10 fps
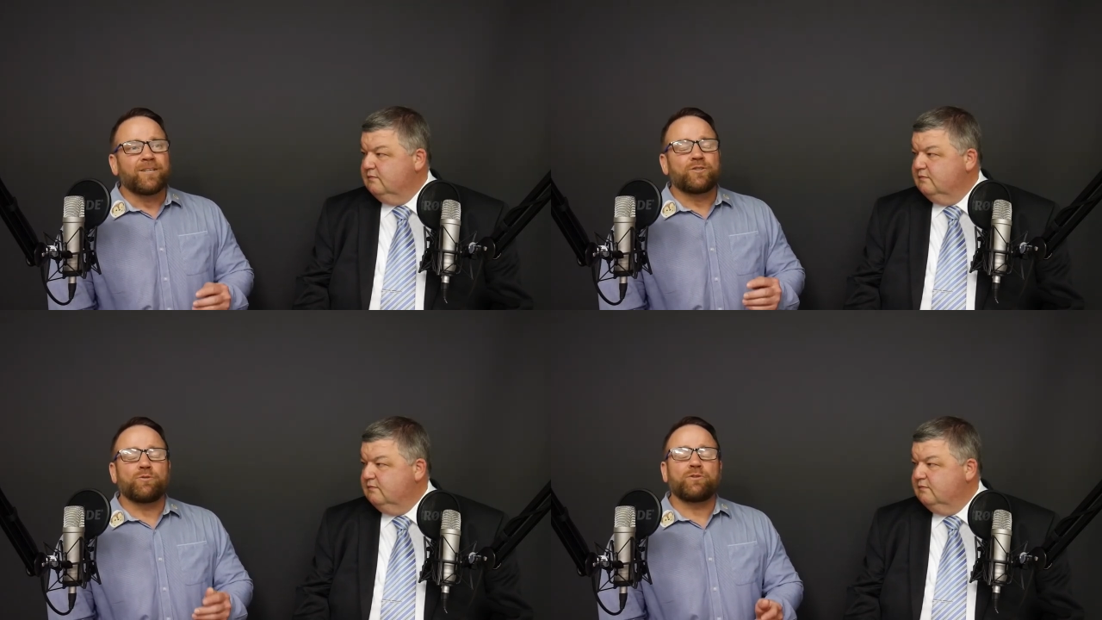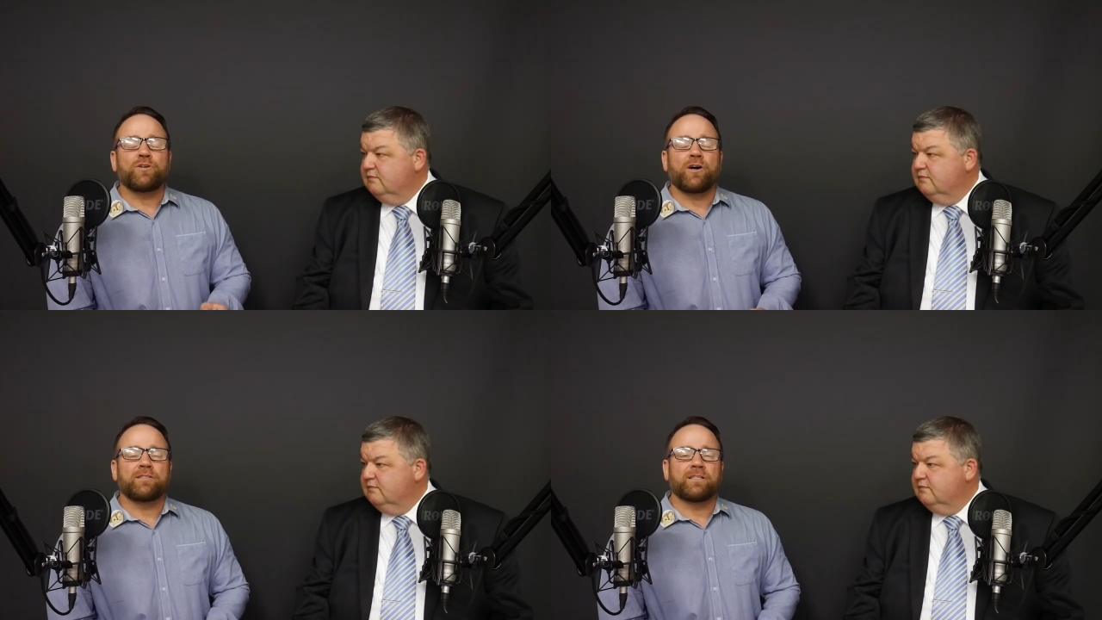
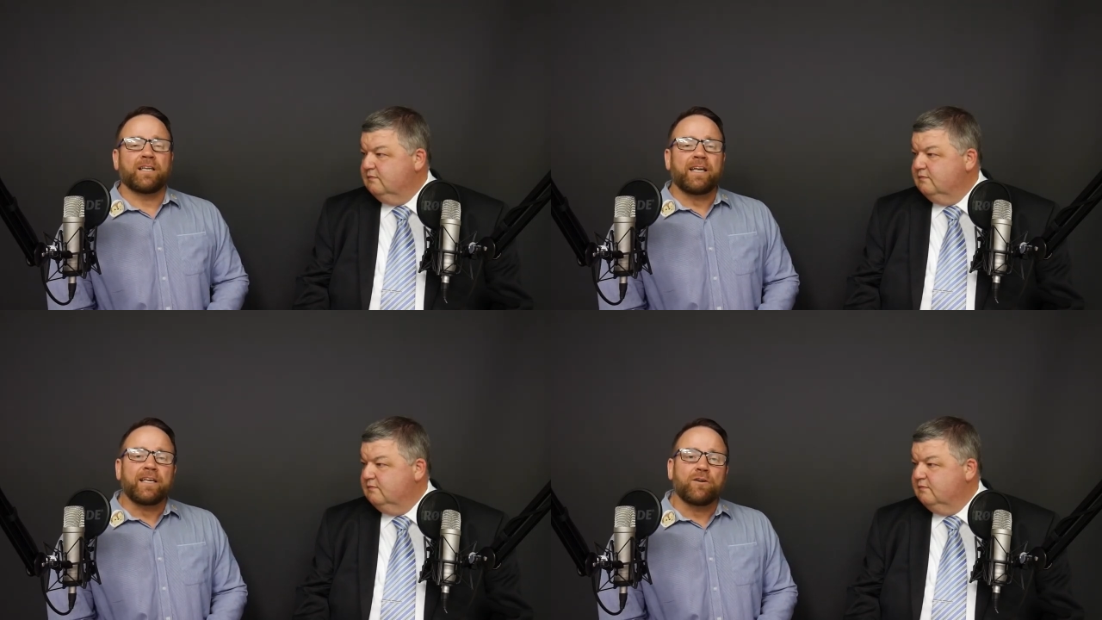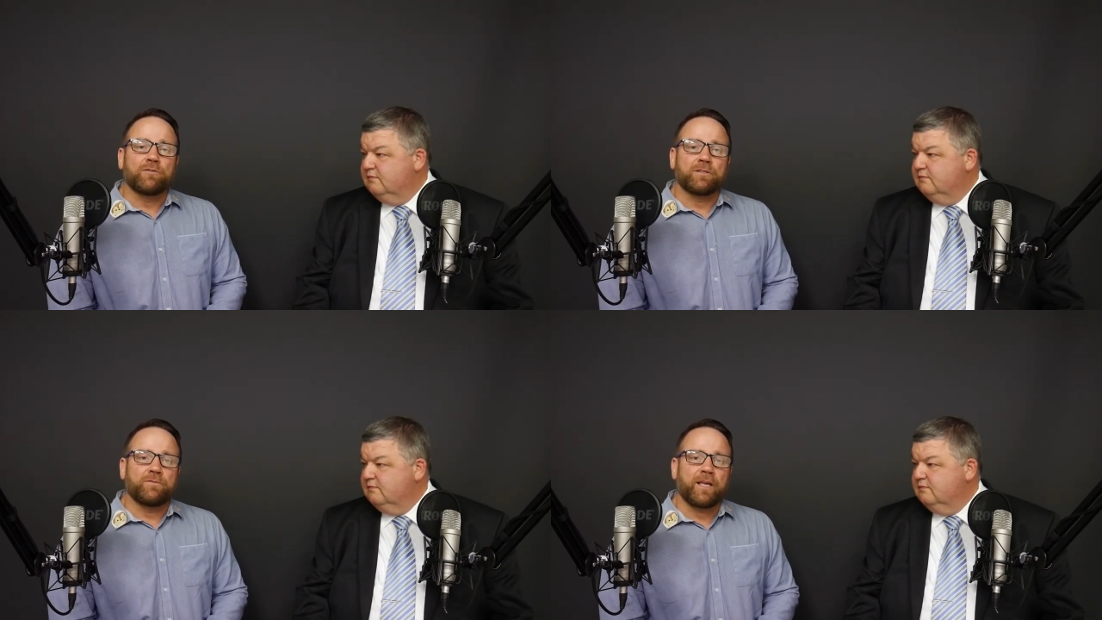Speaker 1: Suicide is the leading
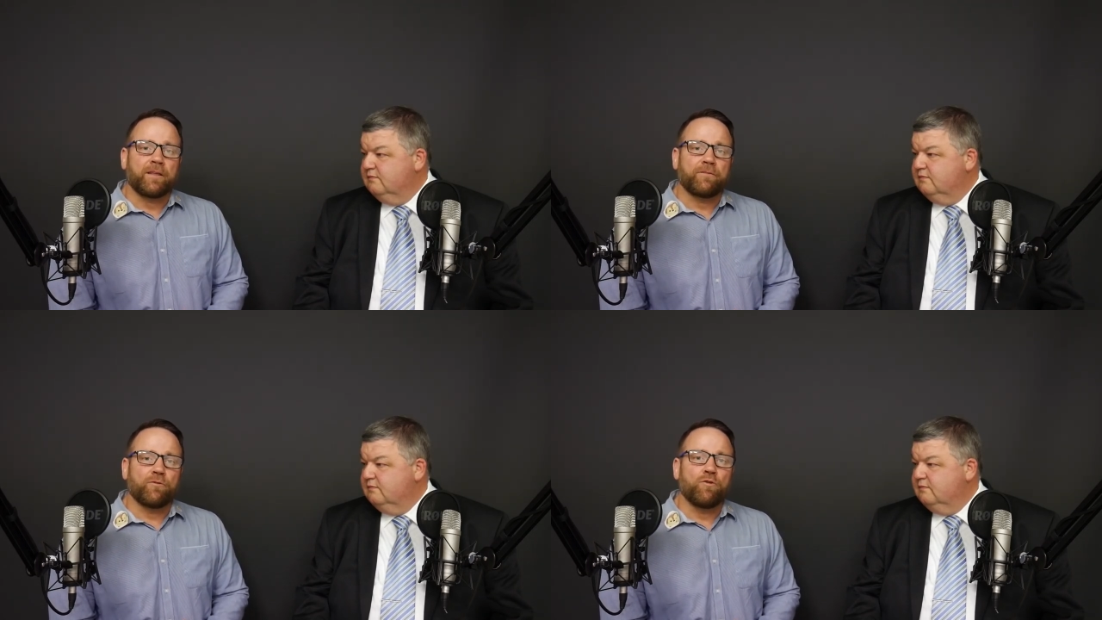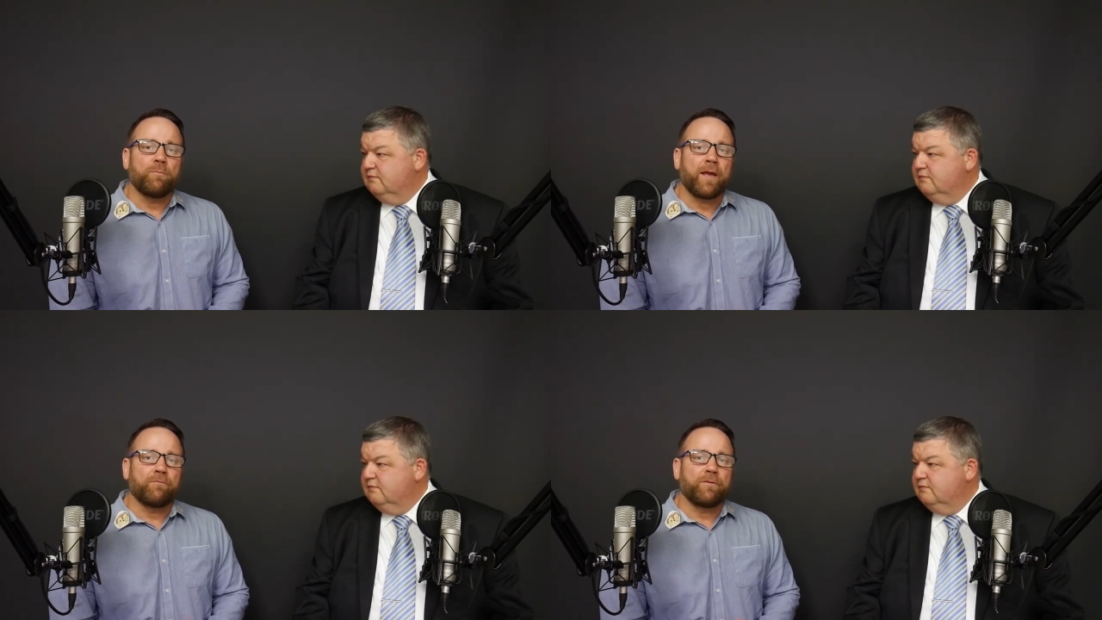cause of death for all men